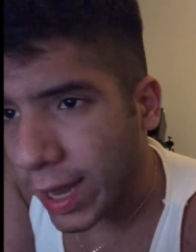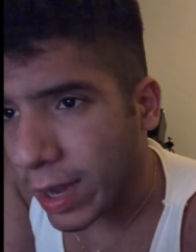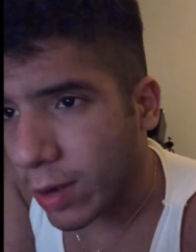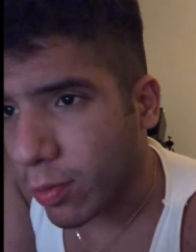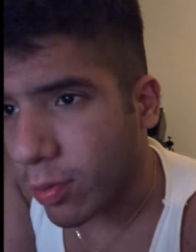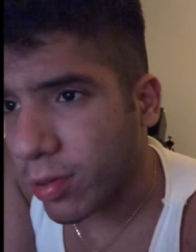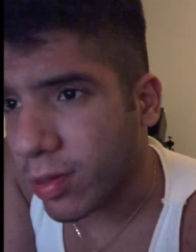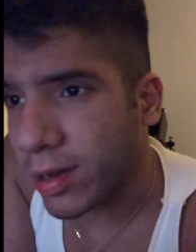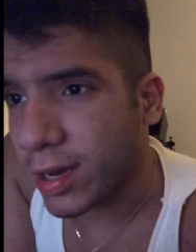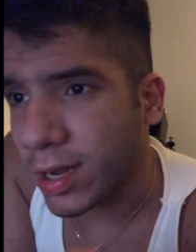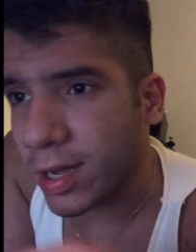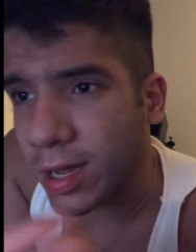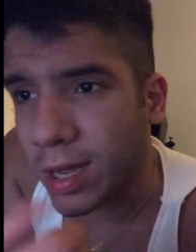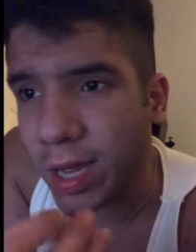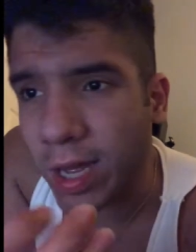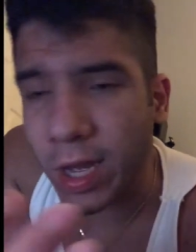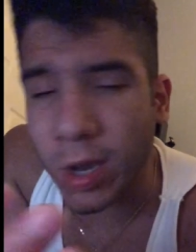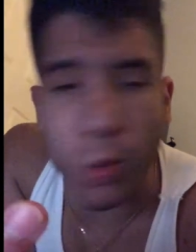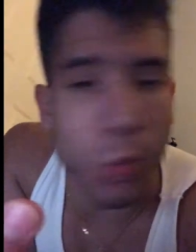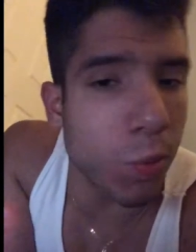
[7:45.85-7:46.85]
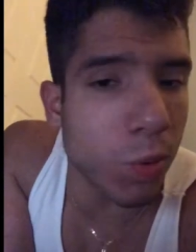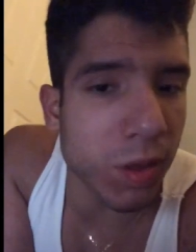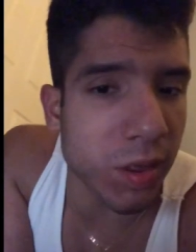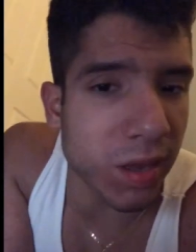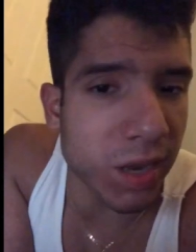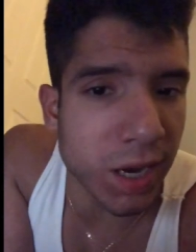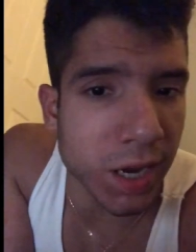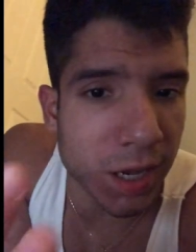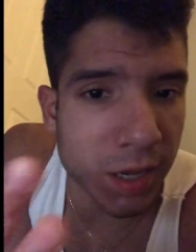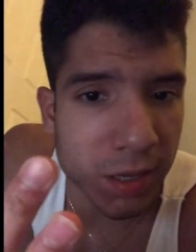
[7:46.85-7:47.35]
It wasn't
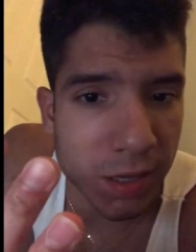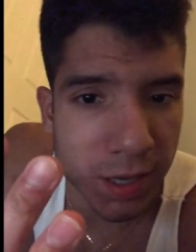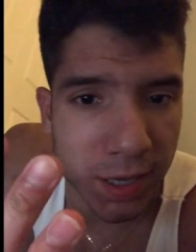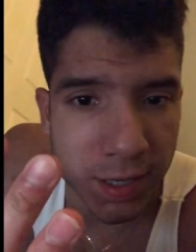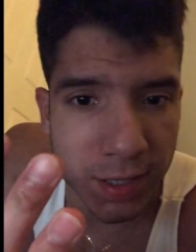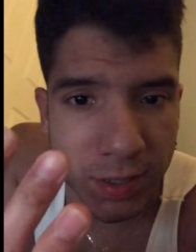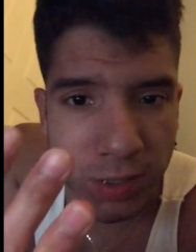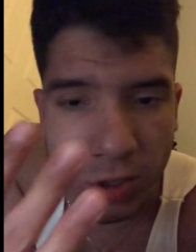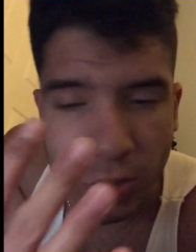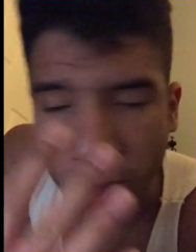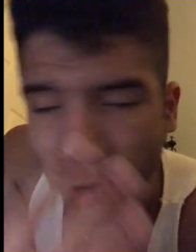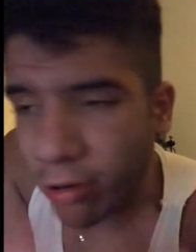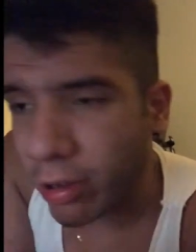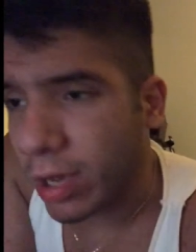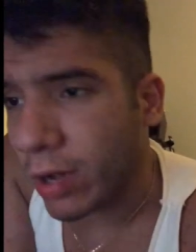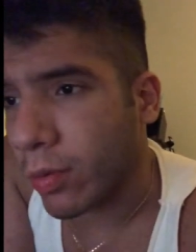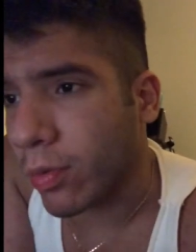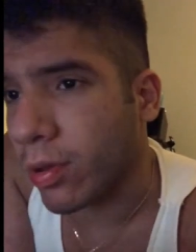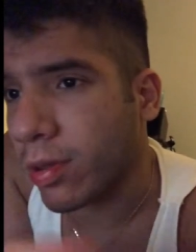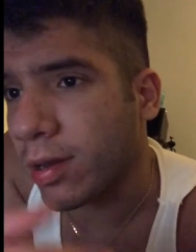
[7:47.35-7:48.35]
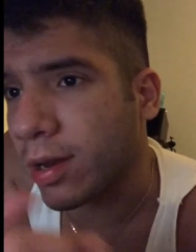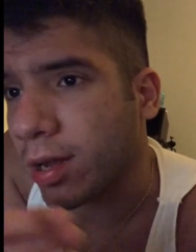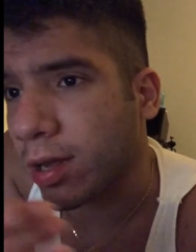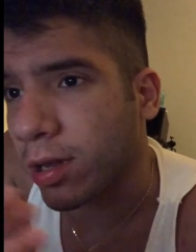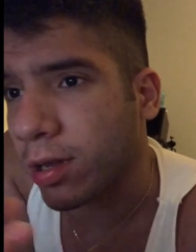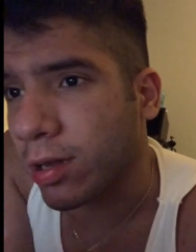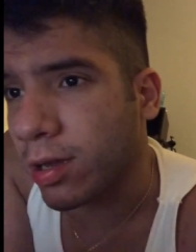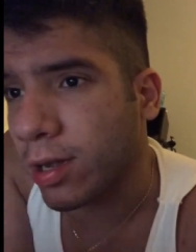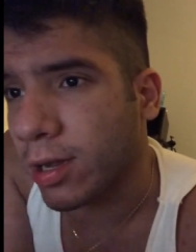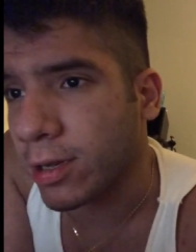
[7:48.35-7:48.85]
a clean jerk. It wasn't a
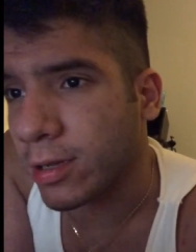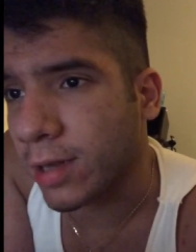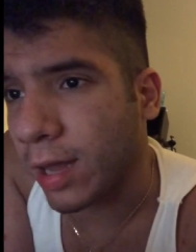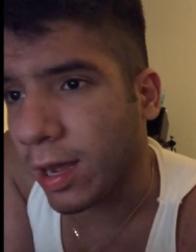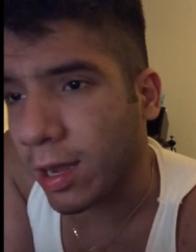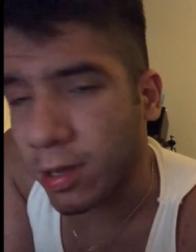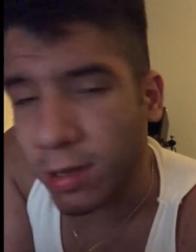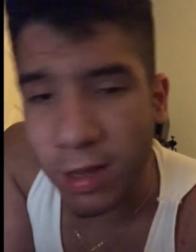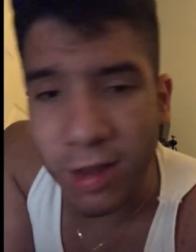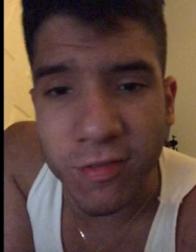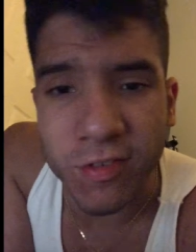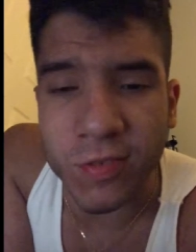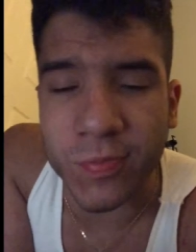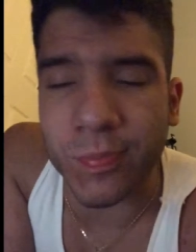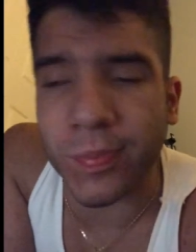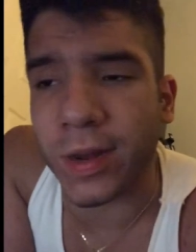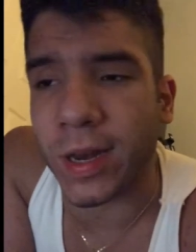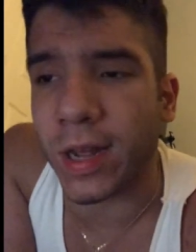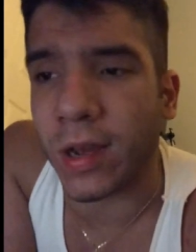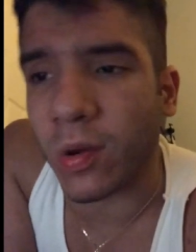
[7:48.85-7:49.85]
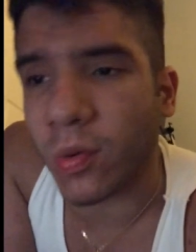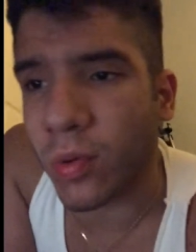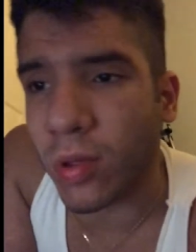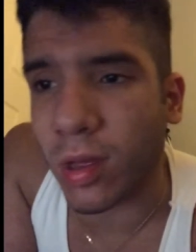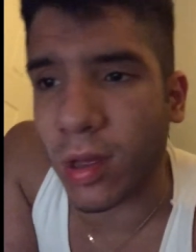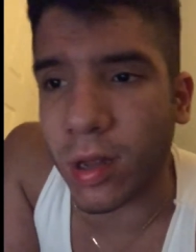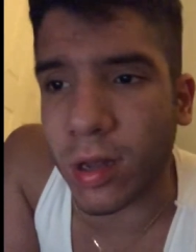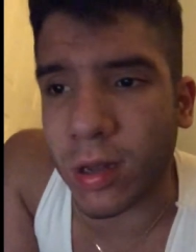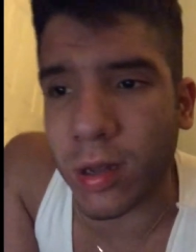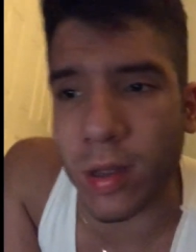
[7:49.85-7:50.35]
clean like lift, but it was
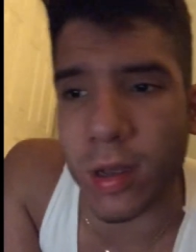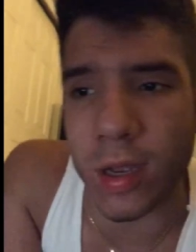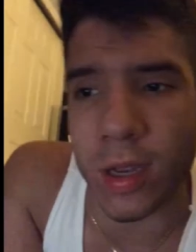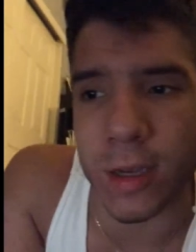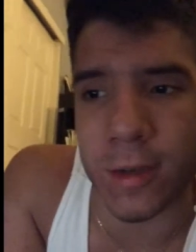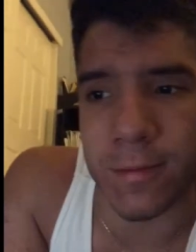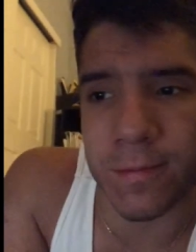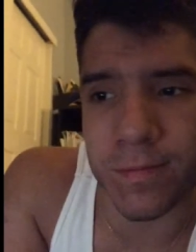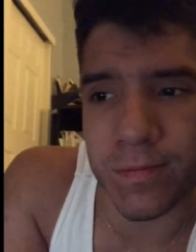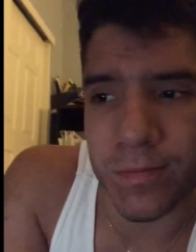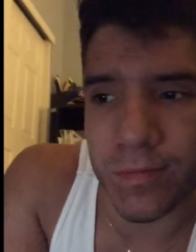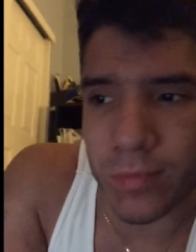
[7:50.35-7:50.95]
a clean.